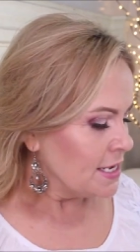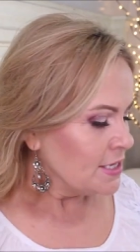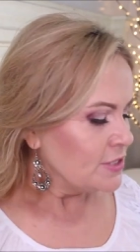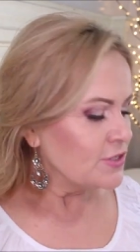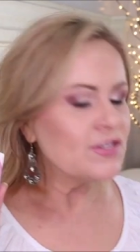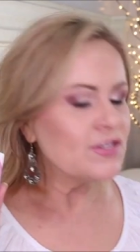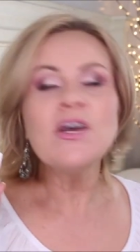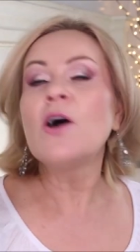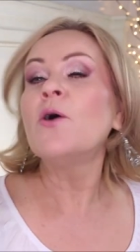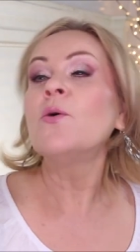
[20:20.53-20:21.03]

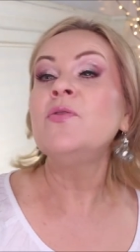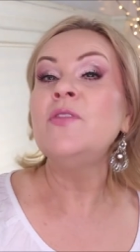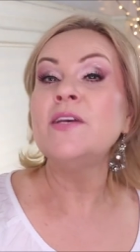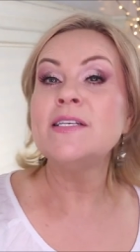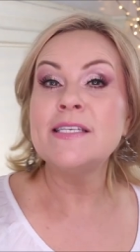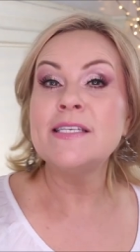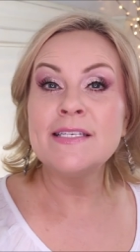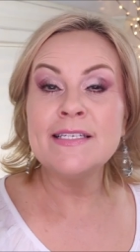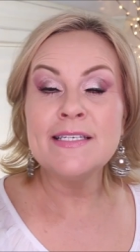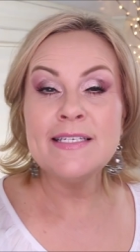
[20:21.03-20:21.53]
So
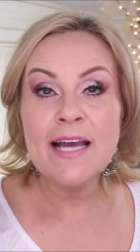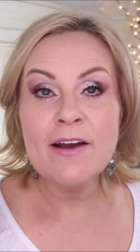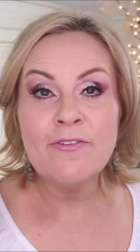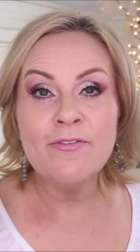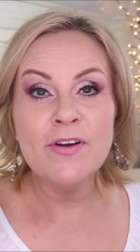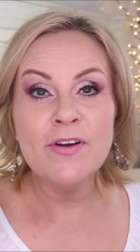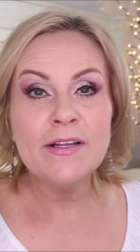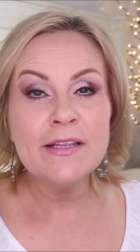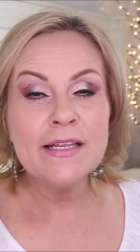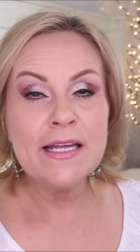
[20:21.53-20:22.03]
this is
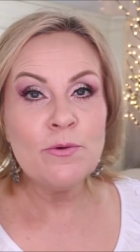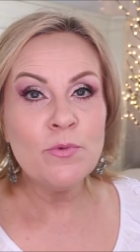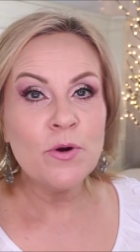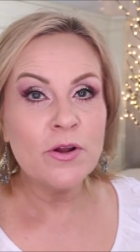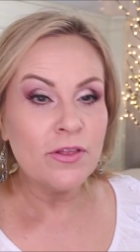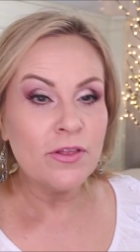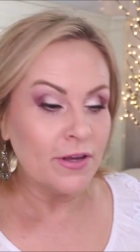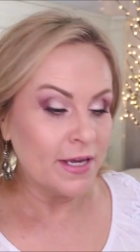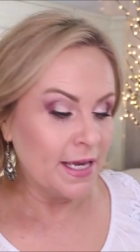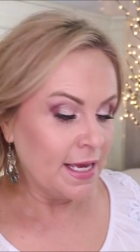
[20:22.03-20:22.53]
definitely
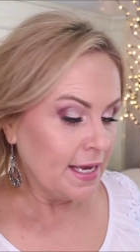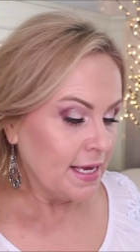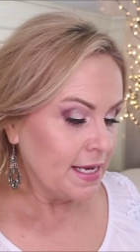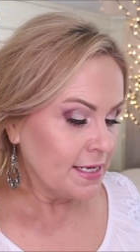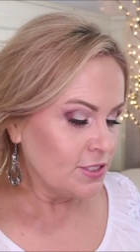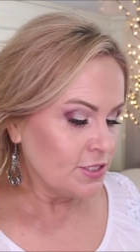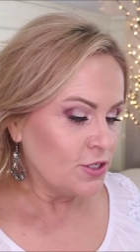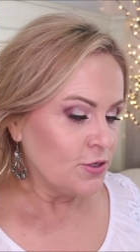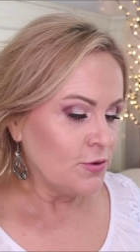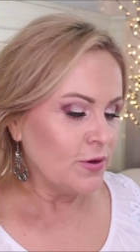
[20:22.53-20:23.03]
worth looking
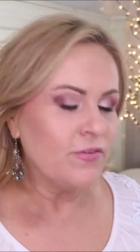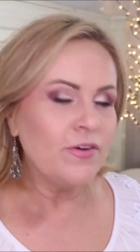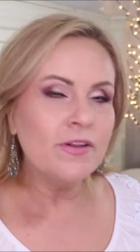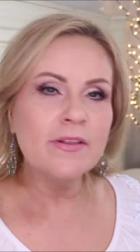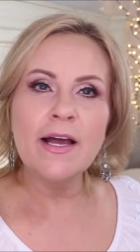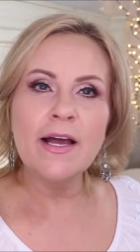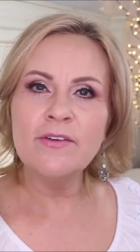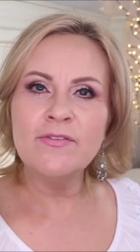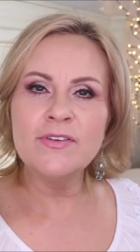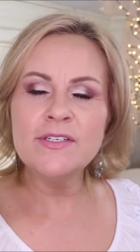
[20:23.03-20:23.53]
into. If you
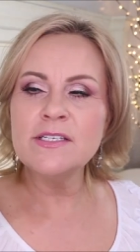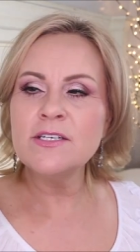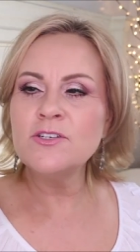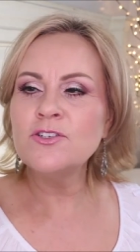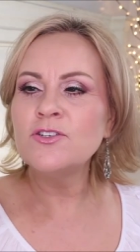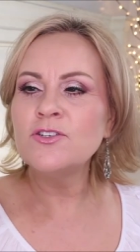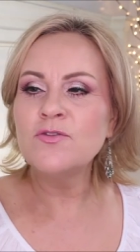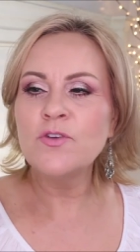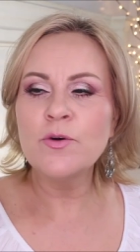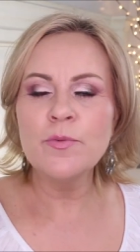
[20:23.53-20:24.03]
like
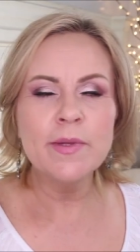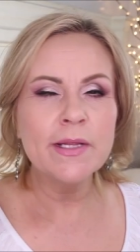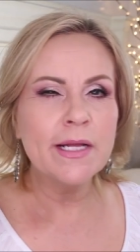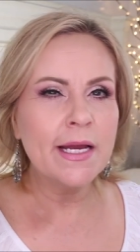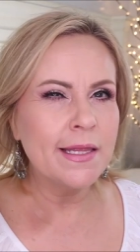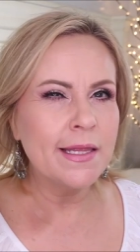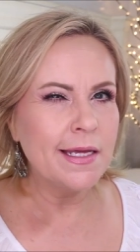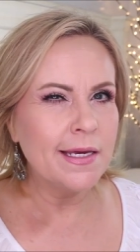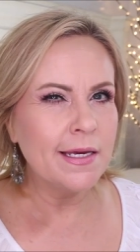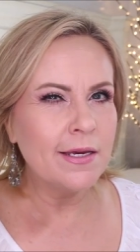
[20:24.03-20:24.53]
Physicians Formula,
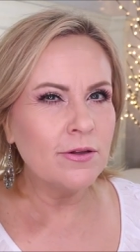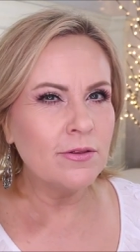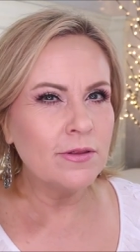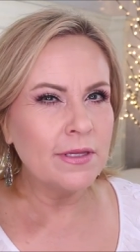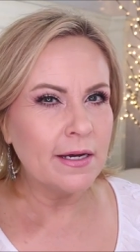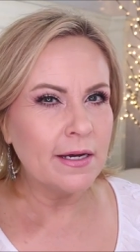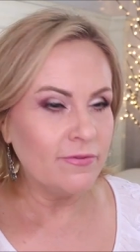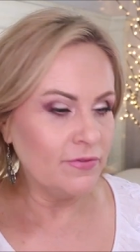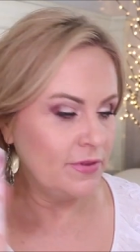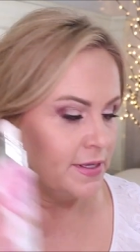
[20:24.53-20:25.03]
I think you'll
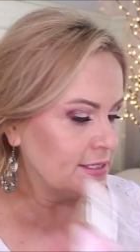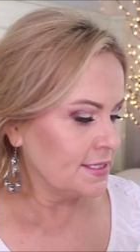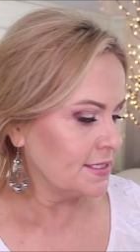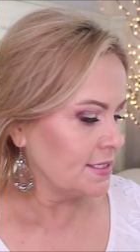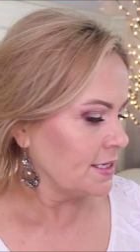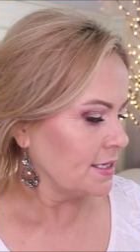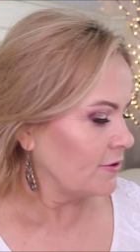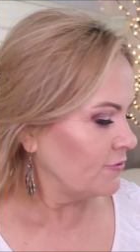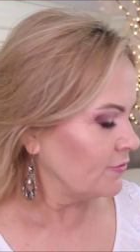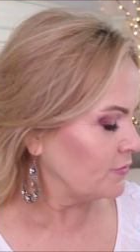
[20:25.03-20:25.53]
love this
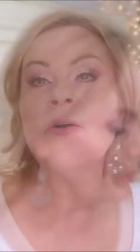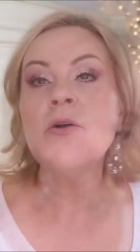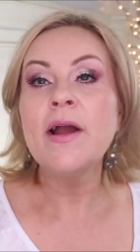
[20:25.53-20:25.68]
stuff.